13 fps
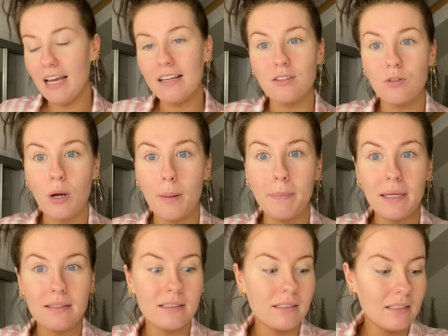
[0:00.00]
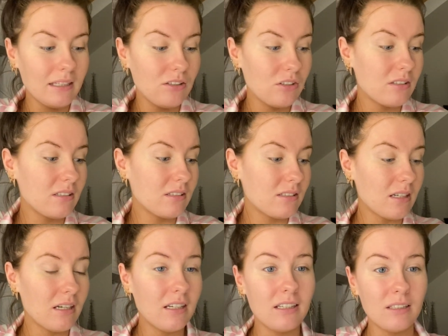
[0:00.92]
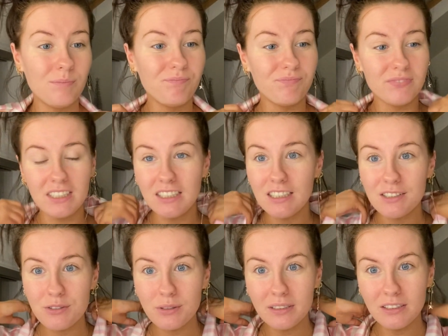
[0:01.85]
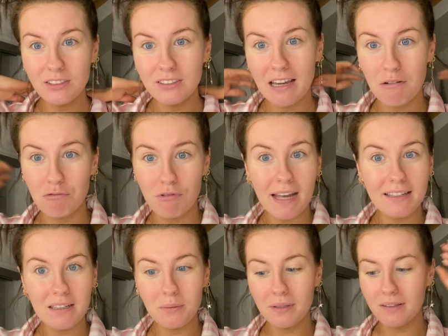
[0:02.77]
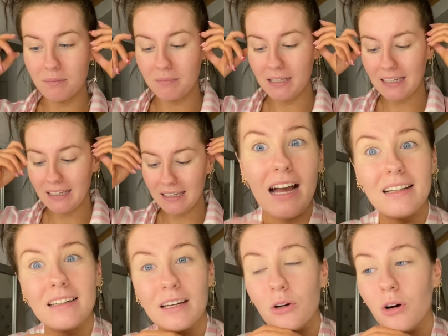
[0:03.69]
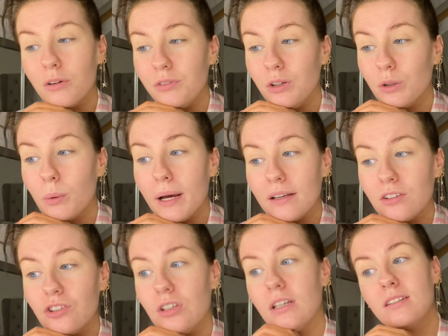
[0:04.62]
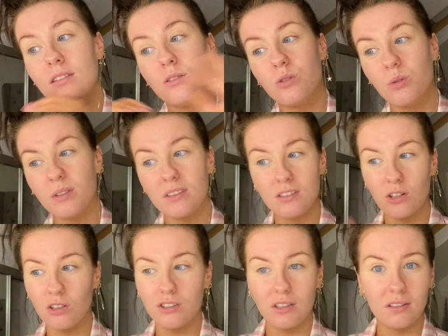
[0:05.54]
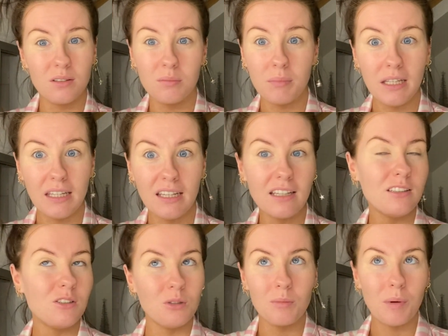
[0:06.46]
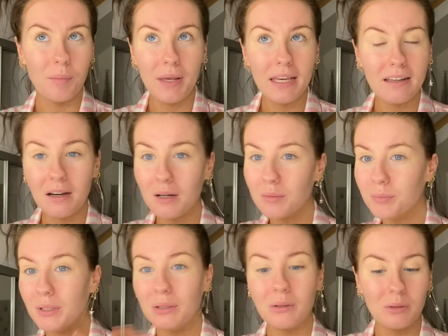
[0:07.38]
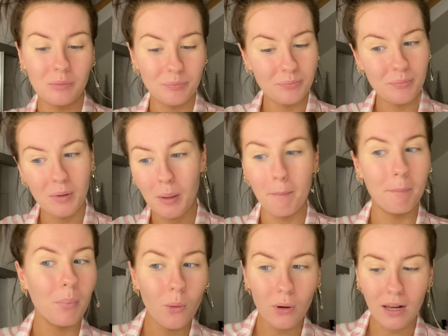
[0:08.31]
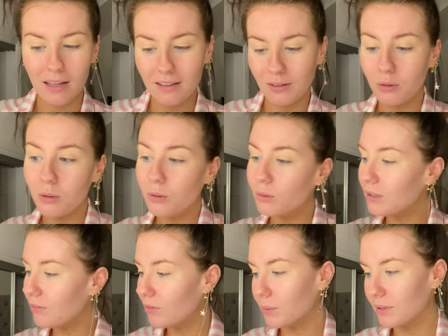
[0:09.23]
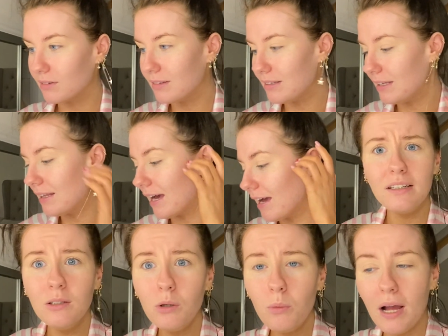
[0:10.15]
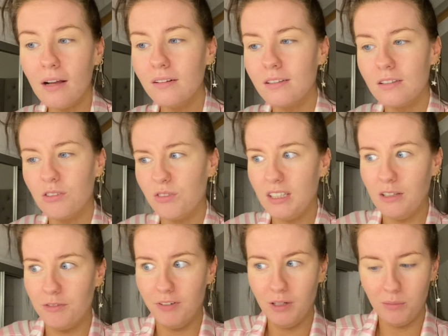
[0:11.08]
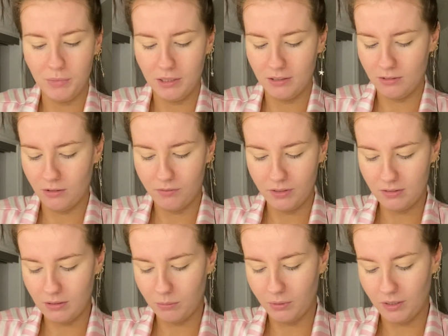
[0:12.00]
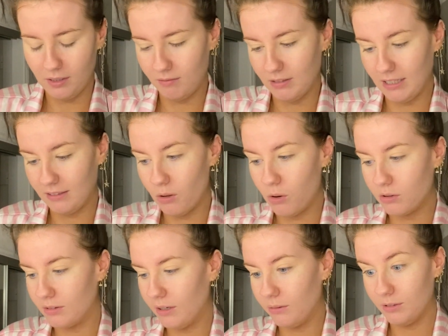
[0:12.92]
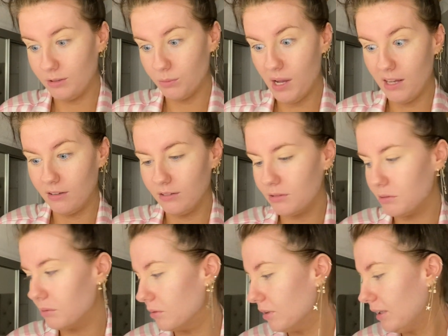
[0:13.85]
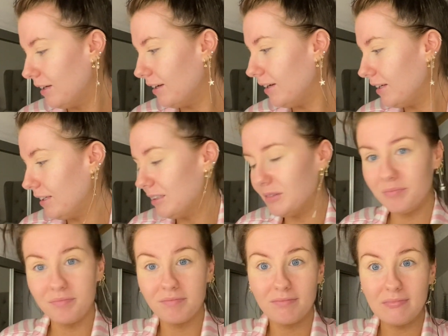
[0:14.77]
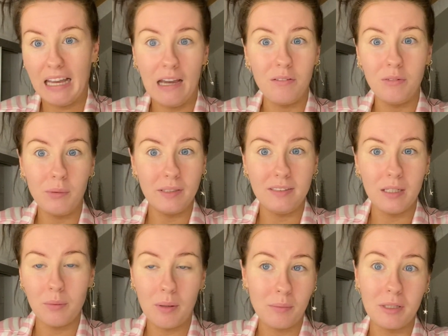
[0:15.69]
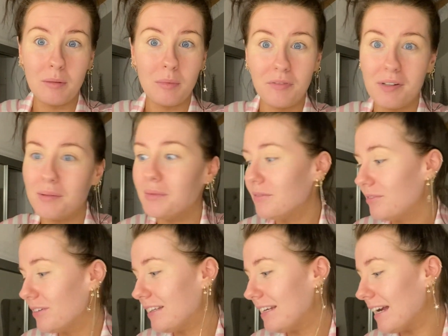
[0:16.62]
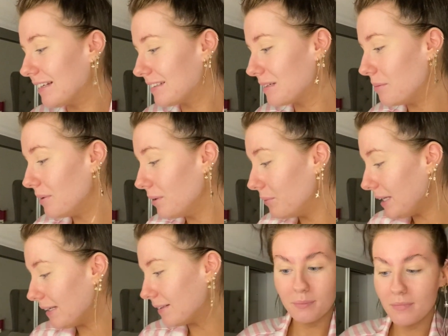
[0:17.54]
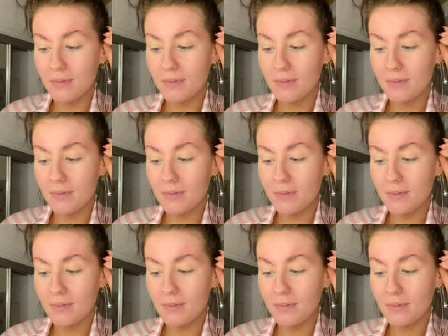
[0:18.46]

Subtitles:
So I'm basically just gonna do a little get ready with me, and I got a few questions so it's not just me doing my makeup, you know, boring. Who even wants to see that? I don't know what else to really film because obviously we're in lockdown as well, so I have no idea what I'm going to be filming for the next couple of weeks.